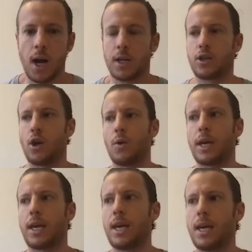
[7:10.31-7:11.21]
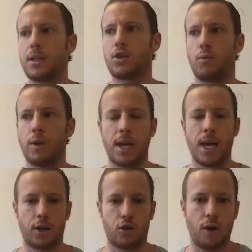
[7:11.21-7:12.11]
So the key is to really
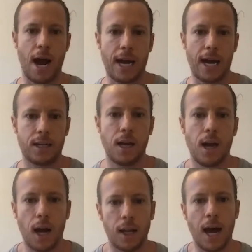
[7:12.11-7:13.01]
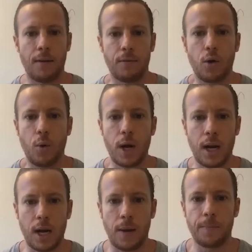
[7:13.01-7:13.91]
attract a lot of
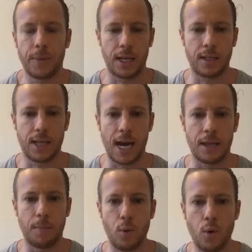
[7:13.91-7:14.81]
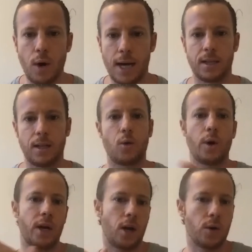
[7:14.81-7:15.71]
liquidity inside the pool. As the
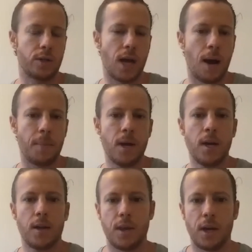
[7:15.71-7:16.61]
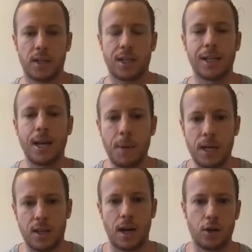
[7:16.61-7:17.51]
liquidity goes up, the
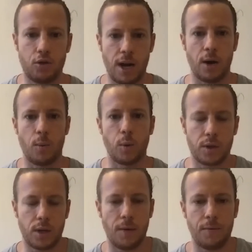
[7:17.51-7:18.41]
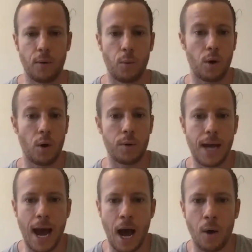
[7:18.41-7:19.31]
slippage that a trader will suffer will go
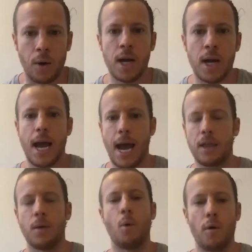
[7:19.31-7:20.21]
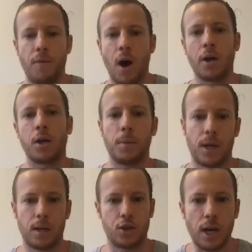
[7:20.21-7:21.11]
down, and the more volume you
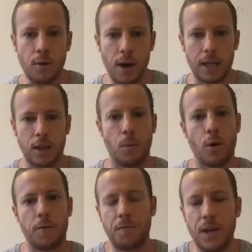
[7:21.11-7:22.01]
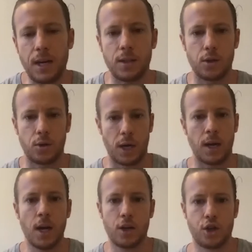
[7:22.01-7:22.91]
can generate, the more fees you can
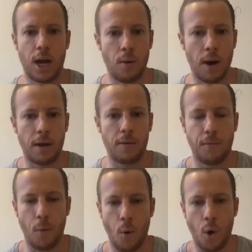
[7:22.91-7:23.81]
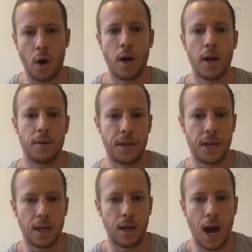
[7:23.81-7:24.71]
generate for
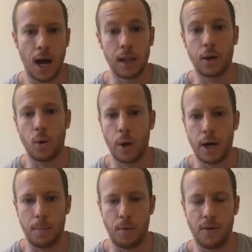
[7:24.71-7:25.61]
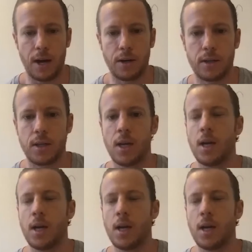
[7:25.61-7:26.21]
the liquidity providers.